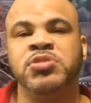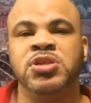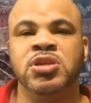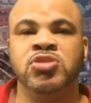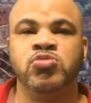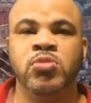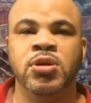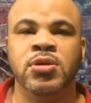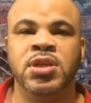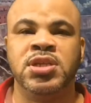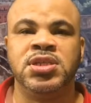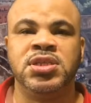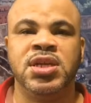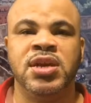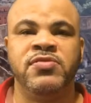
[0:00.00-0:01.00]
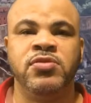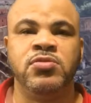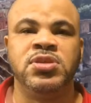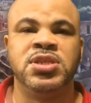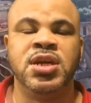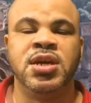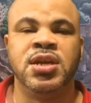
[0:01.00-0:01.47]
options where, let's say
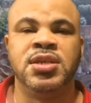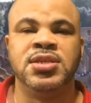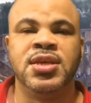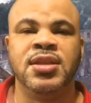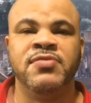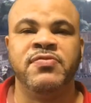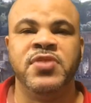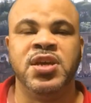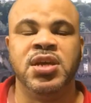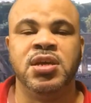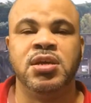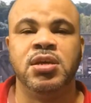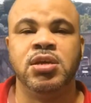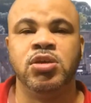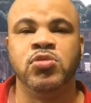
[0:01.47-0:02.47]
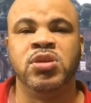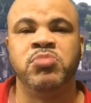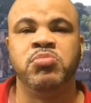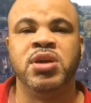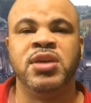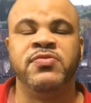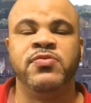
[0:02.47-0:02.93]
if you're staying in Tel Aviv,
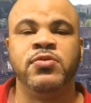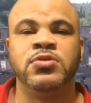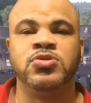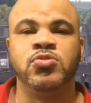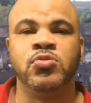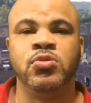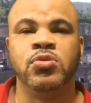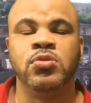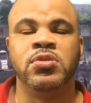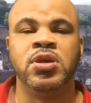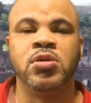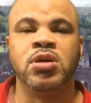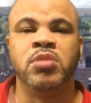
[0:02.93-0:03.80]
you can pay for a tour.